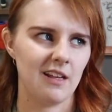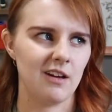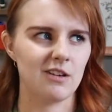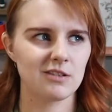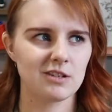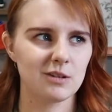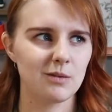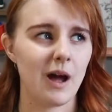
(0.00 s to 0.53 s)

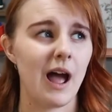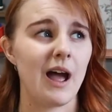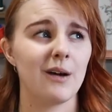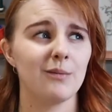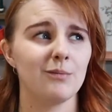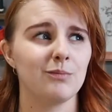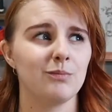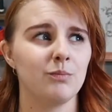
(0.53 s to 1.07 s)
Also,
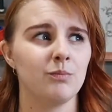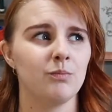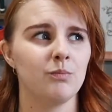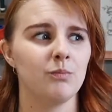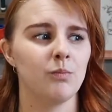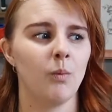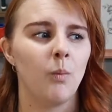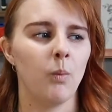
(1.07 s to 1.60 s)
I
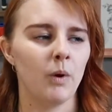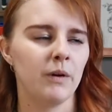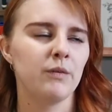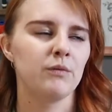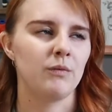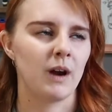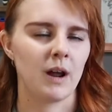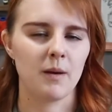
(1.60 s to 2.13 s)

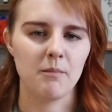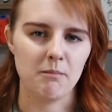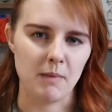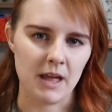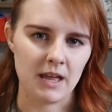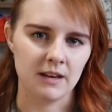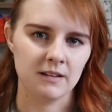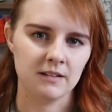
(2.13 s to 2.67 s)
wouldn't
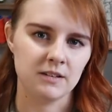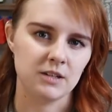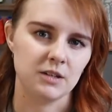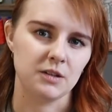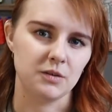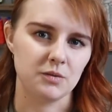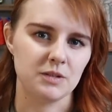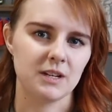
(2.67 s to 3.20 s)
recommend
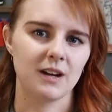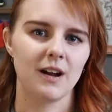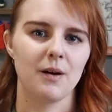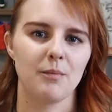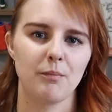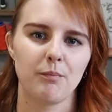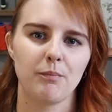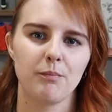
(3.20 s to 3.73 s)
using a